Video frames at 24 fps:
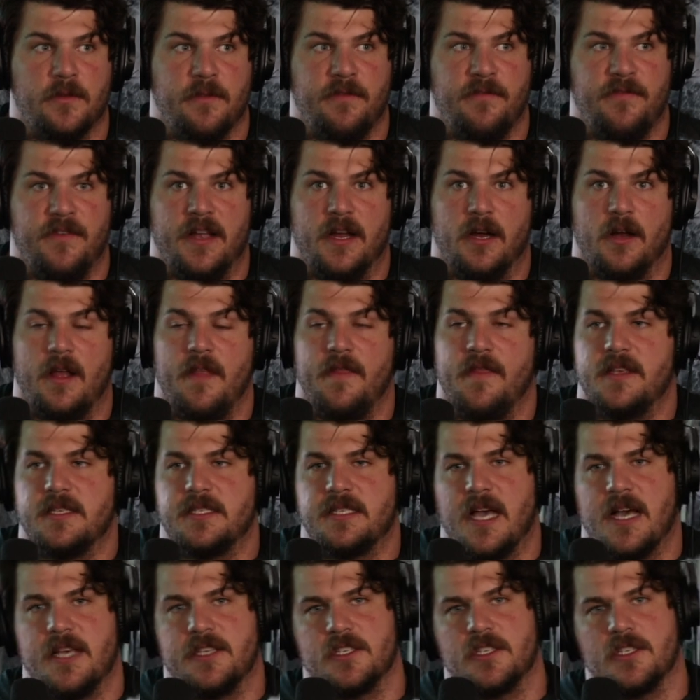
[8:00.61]
fear, and this
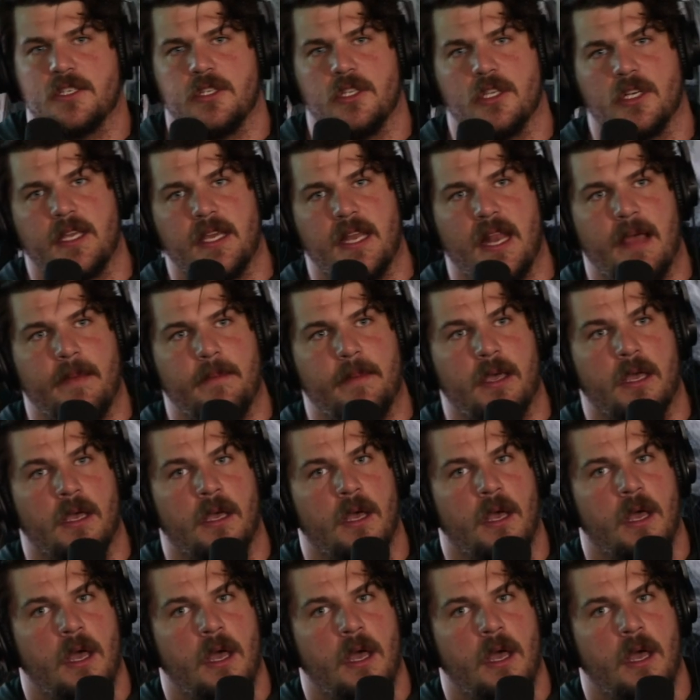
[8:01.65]
guy's just looking at me.